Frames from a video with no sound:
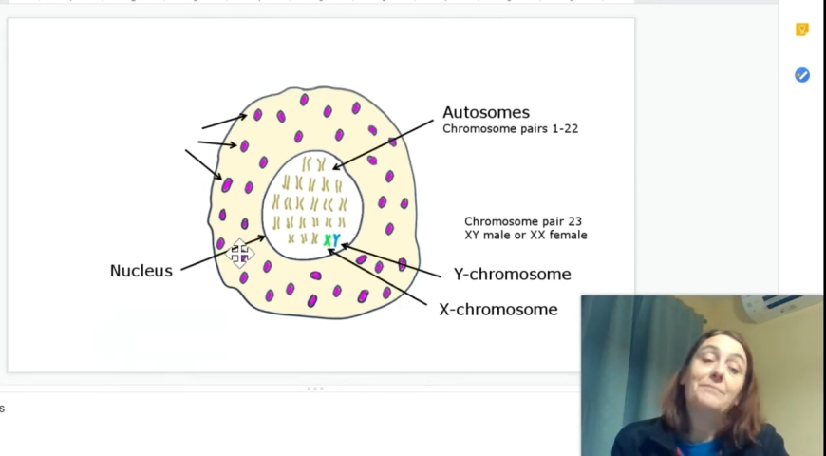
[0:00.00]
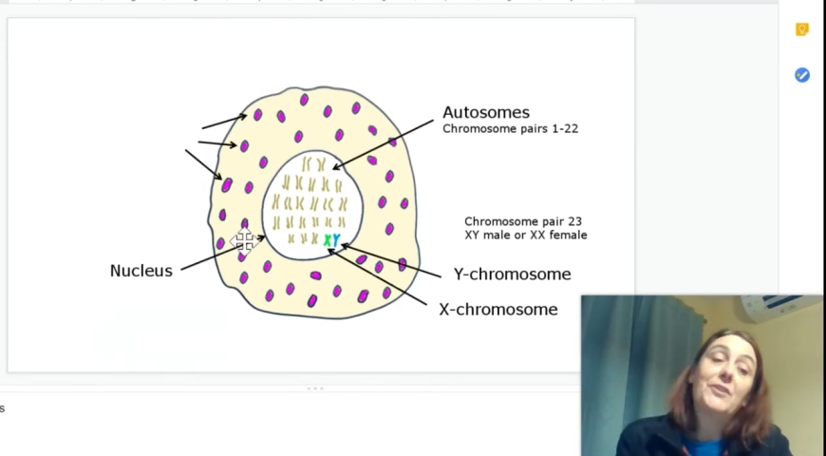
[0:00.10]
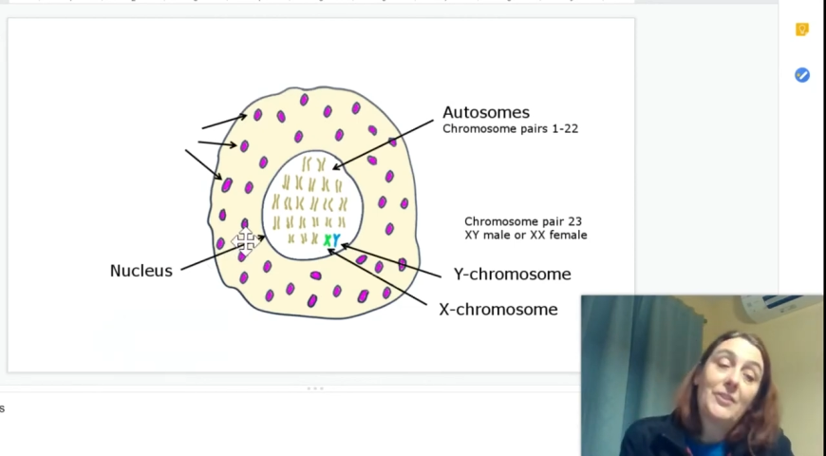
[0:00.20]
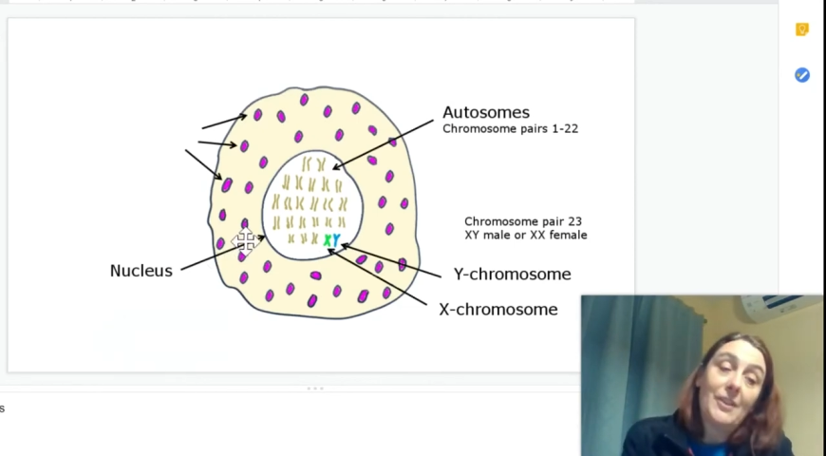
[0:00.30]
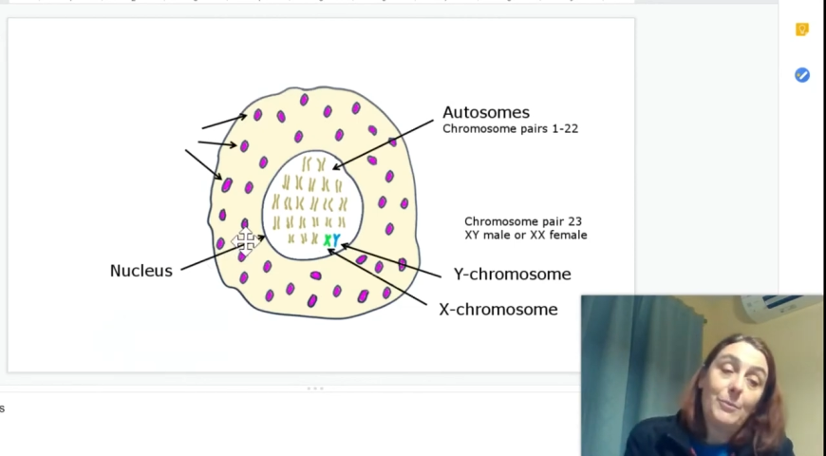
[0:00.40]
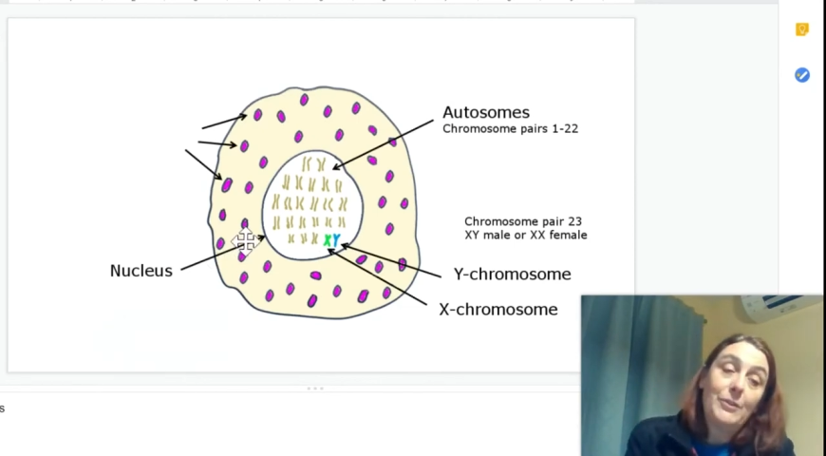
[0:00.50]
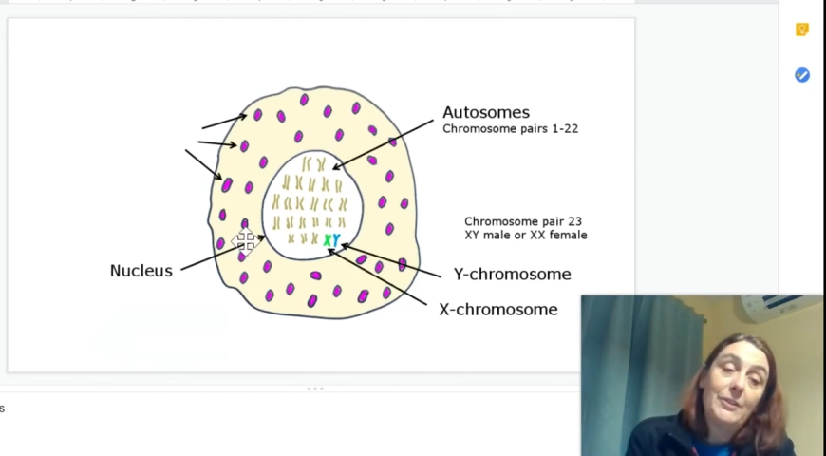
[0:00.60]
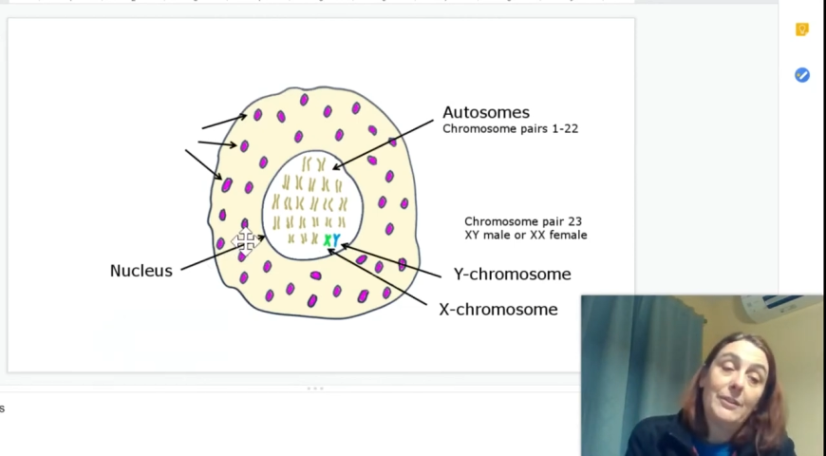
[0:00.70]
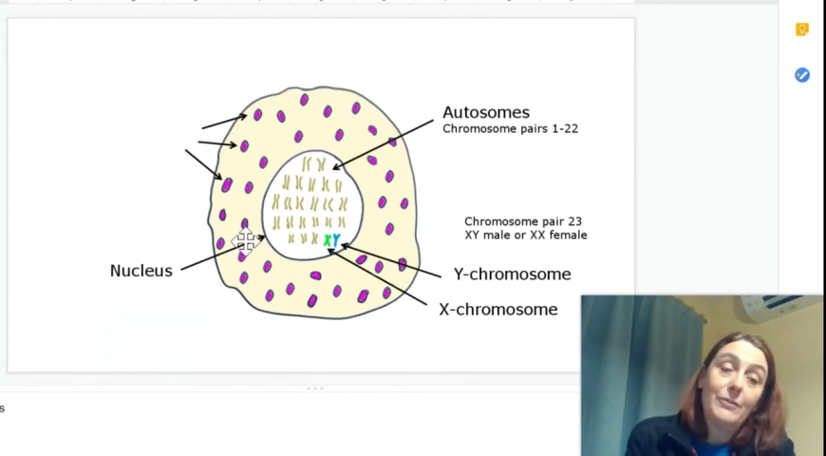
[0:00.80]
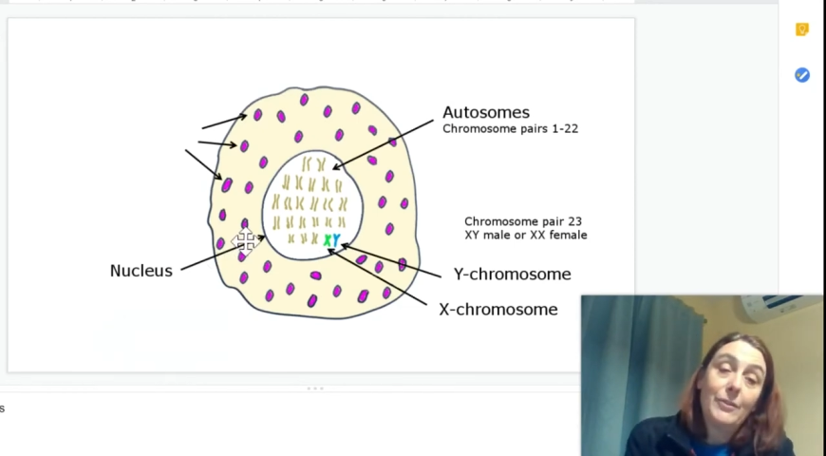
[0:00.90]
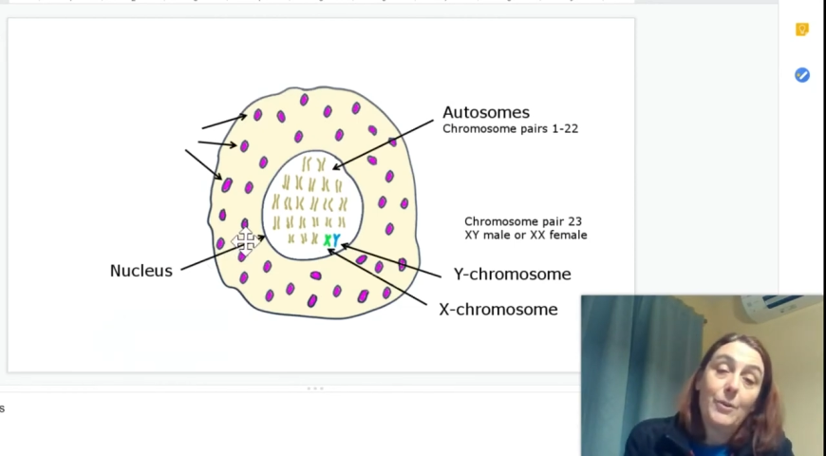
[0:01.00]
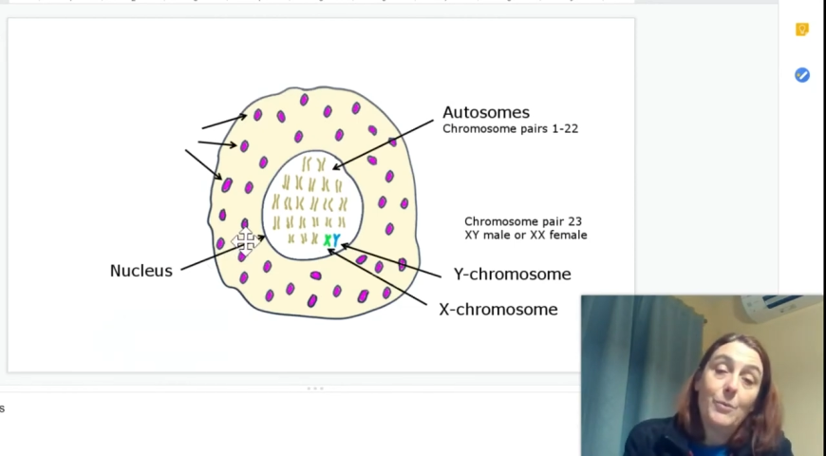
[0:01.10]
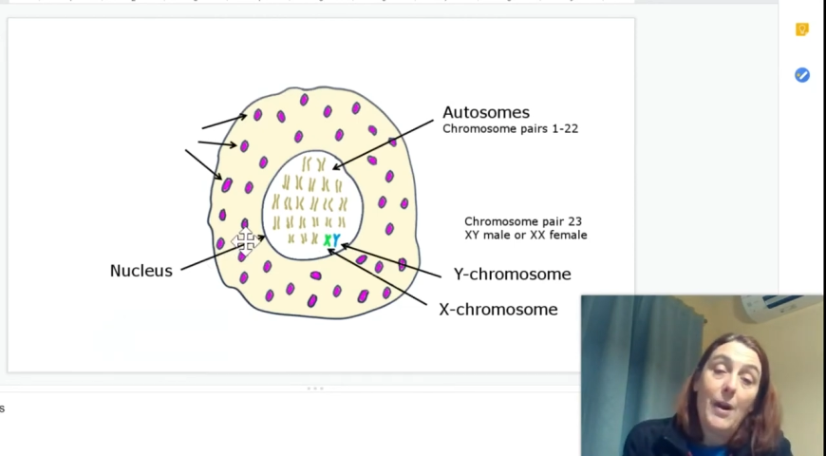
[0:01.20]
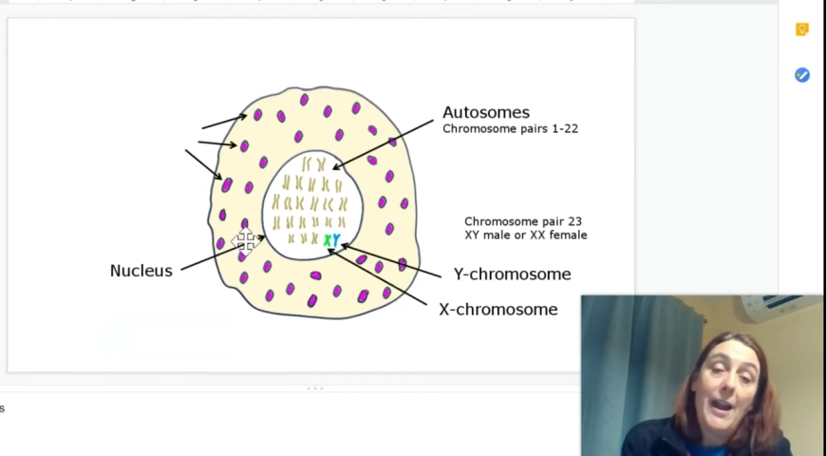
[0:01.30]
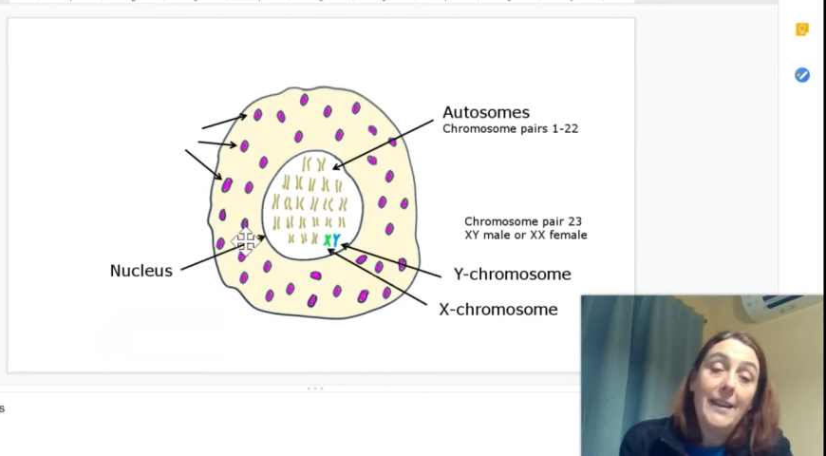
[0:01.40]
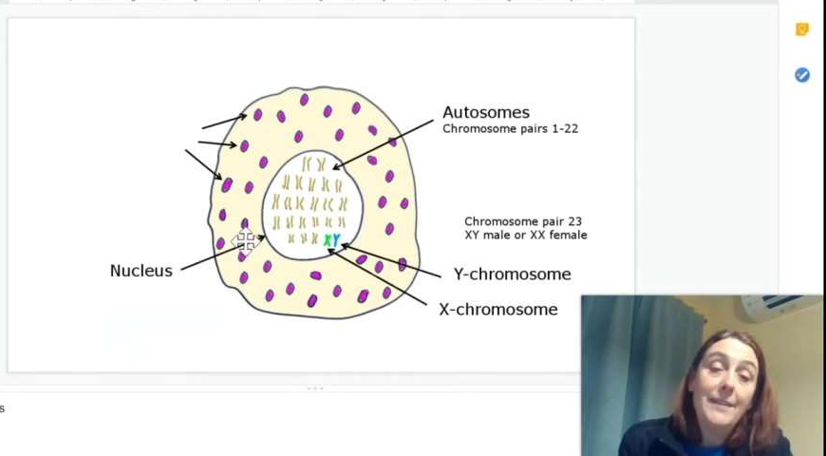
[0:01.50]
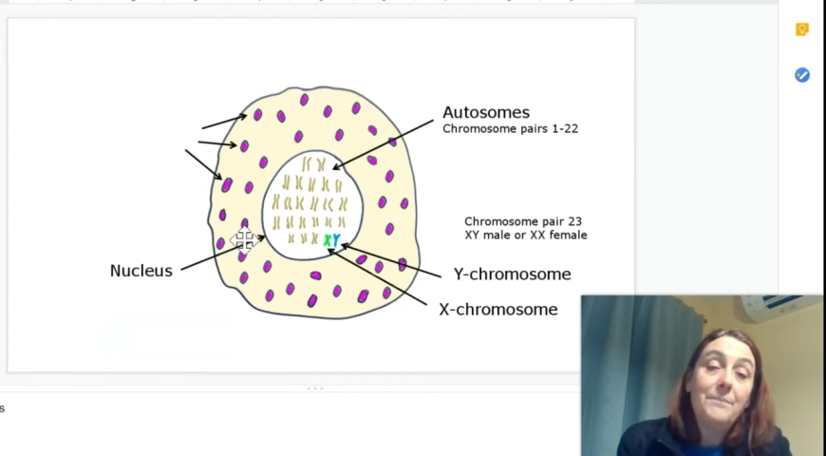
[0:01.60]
Some will deliver a Y.